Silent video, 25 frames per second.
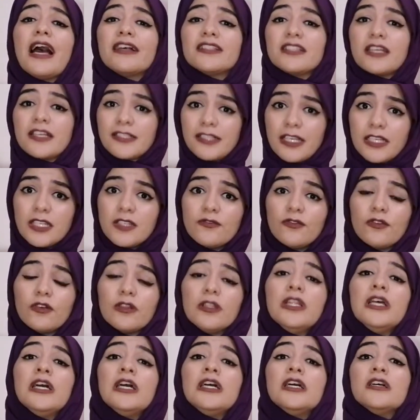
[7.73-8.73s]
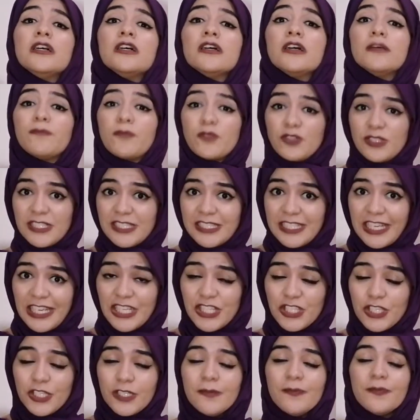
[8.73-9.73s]
a successful
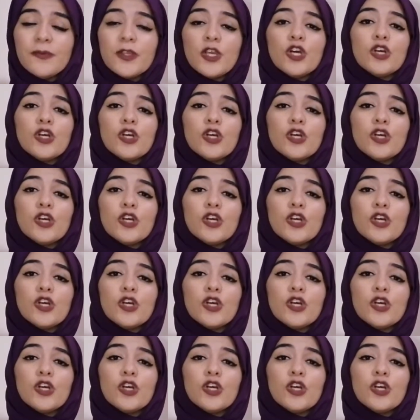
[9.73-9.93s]
presentation.